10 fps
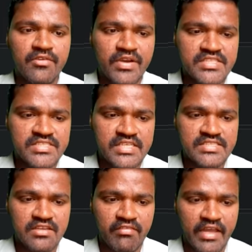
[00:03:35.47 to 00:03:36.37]
if I
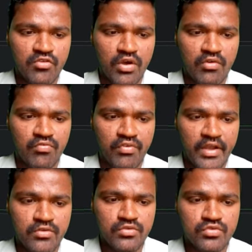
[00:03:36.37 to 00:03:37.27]
change the value of
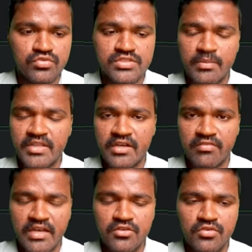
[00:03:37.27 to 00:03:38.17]
5 to some
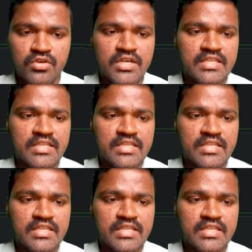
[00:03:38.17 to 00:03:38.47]
other value,